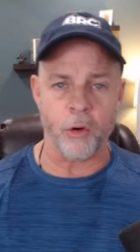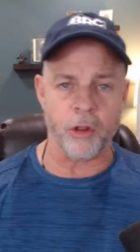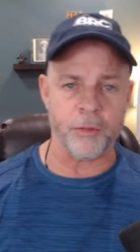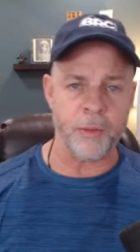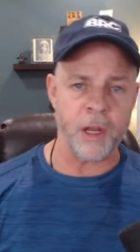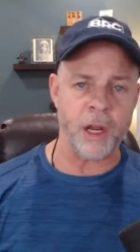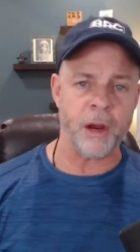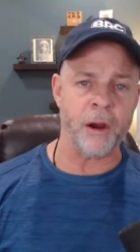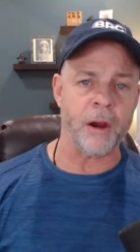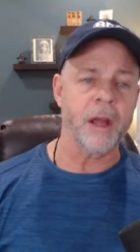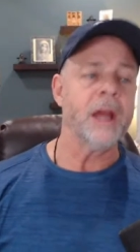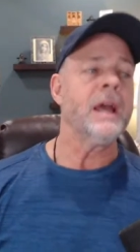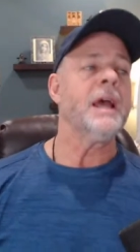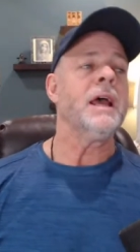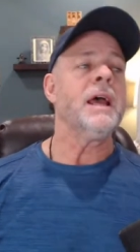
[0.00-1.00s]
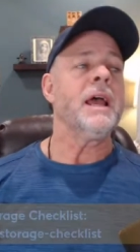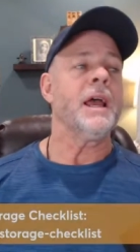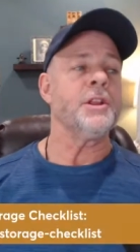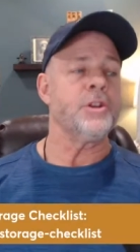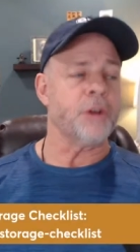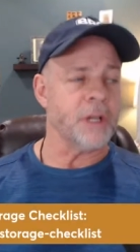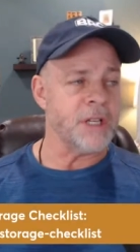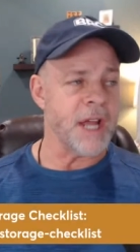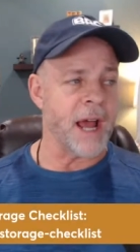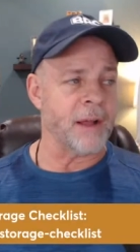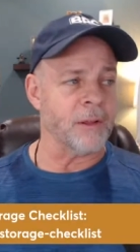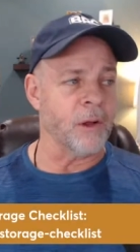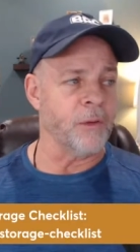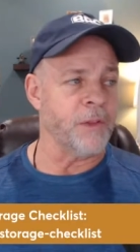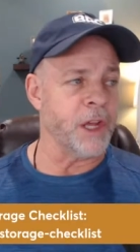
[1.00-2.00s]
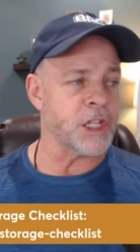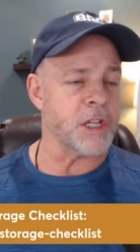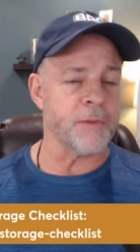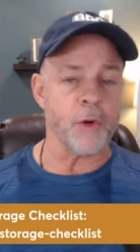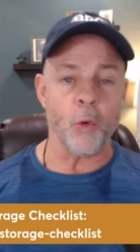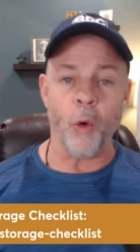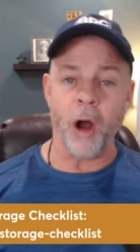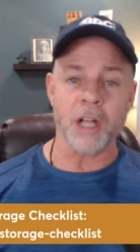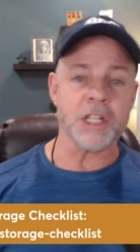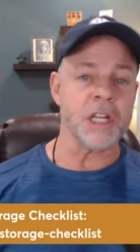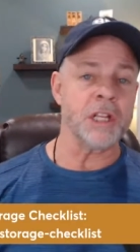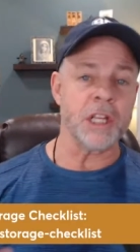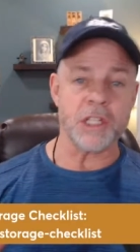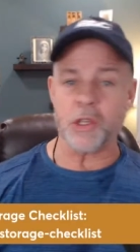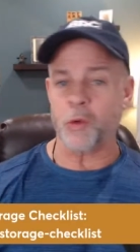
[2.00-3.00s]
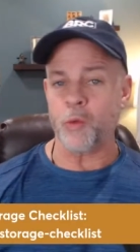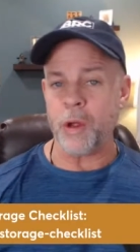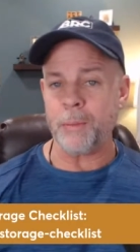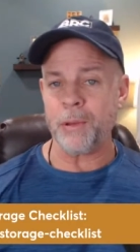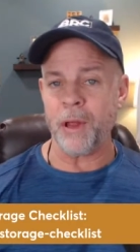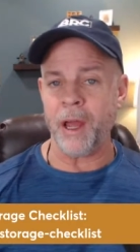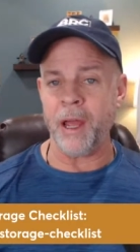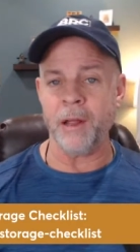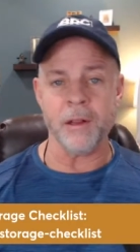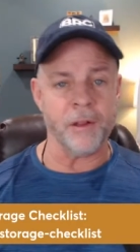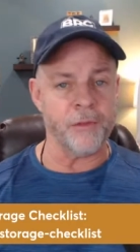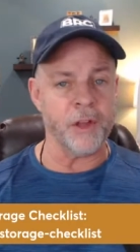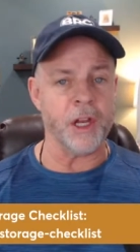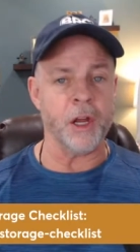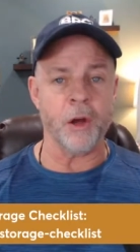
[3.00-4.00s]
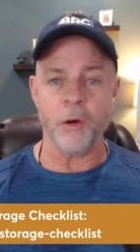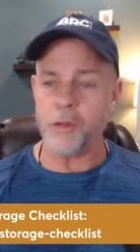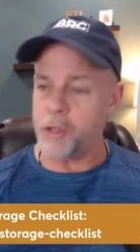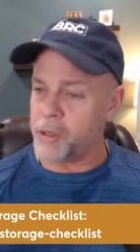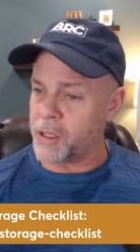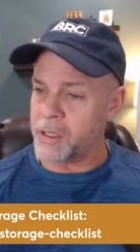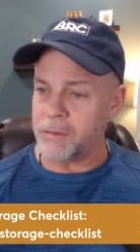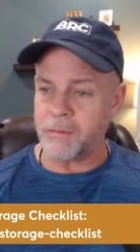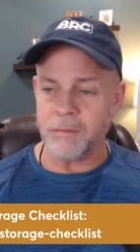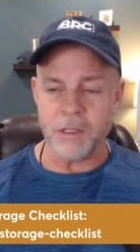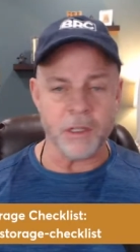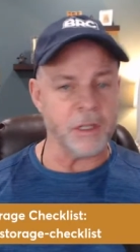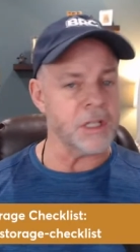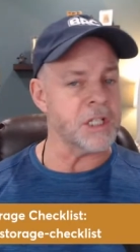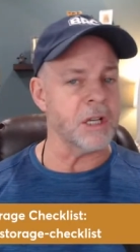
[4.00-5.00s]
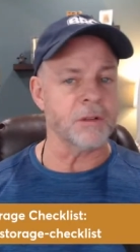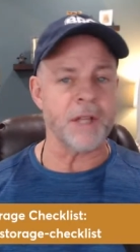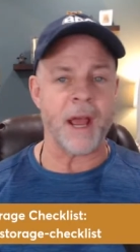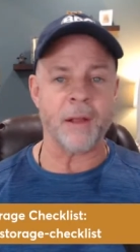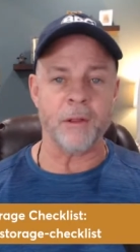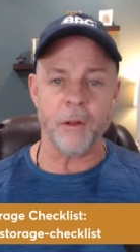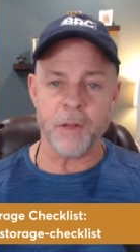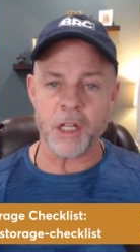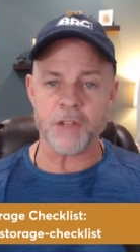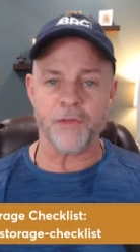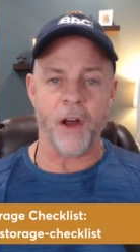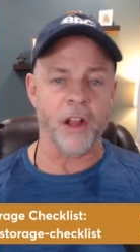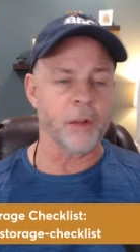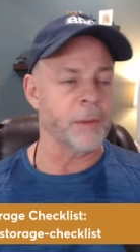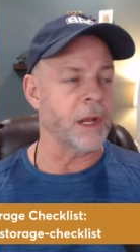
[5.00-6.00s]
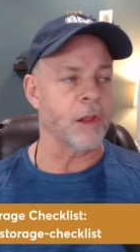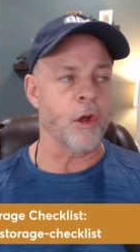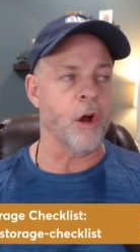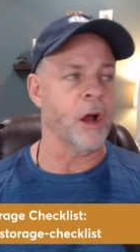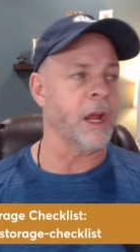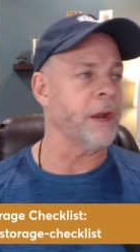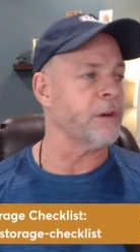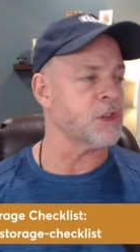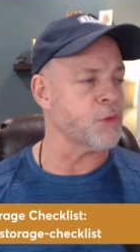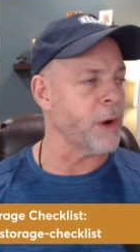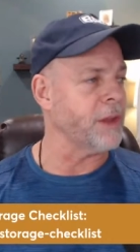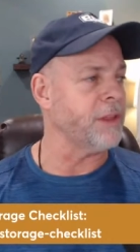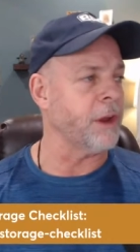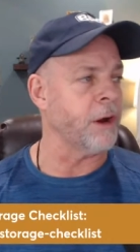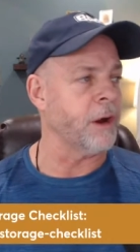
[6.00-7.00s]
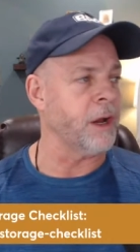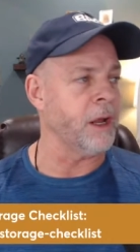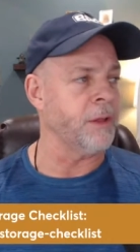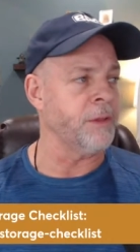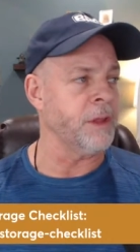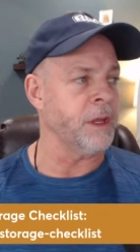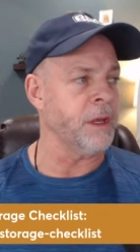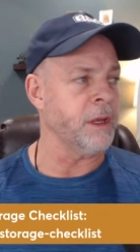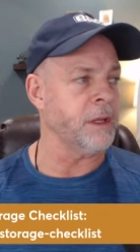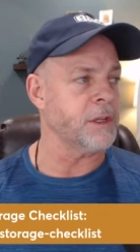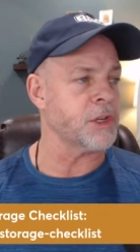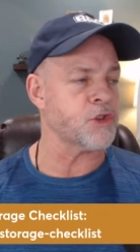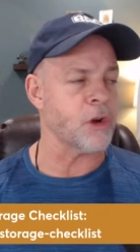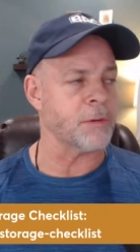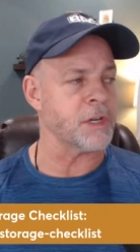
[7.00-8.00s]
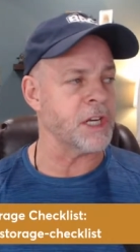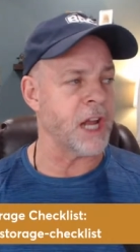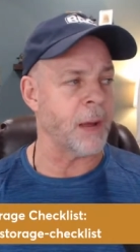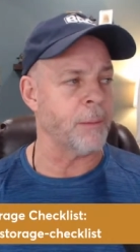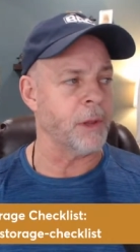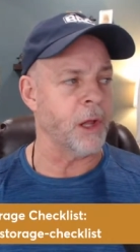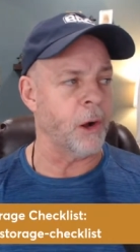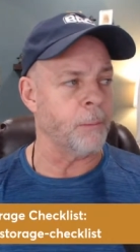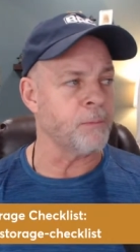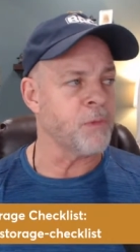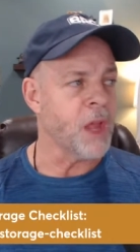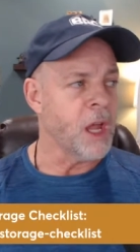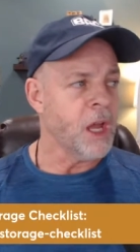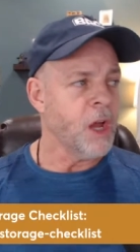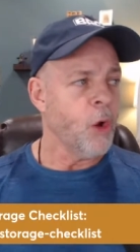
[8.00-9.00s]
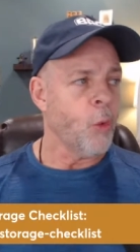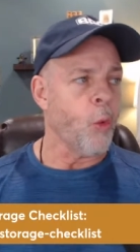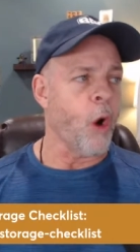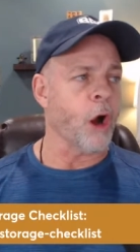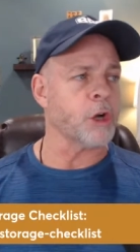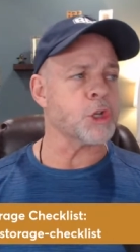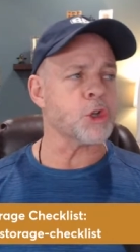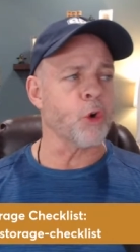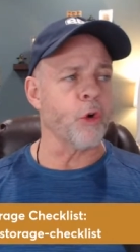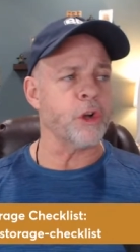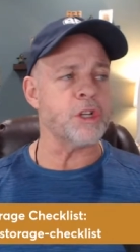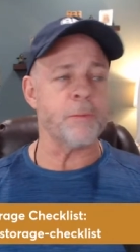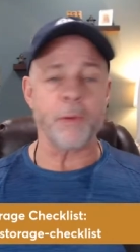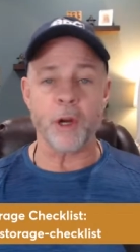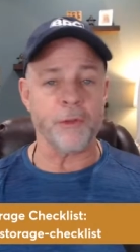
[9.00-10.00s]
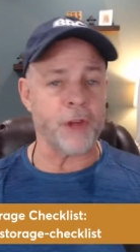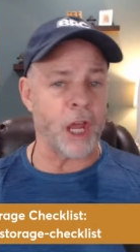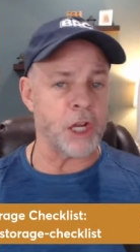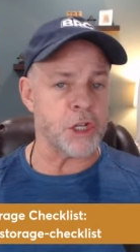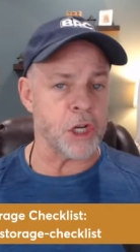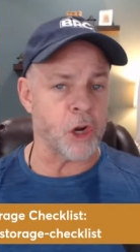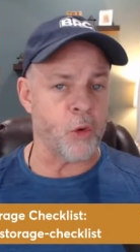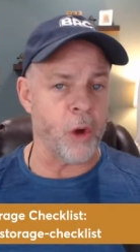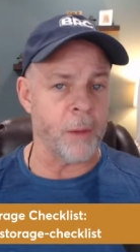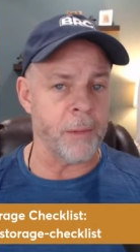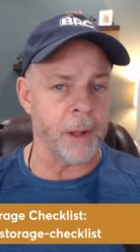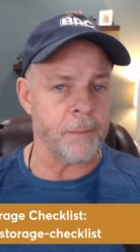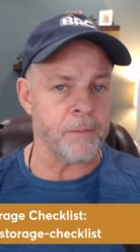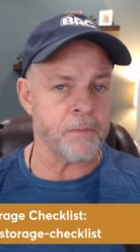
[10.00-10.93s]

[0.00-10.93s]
with me here. And you can download this. If you're watching this in the replay, in the video, you can still download this. Follow me along here. It's right there in the description down below. Water storage and purification equipment.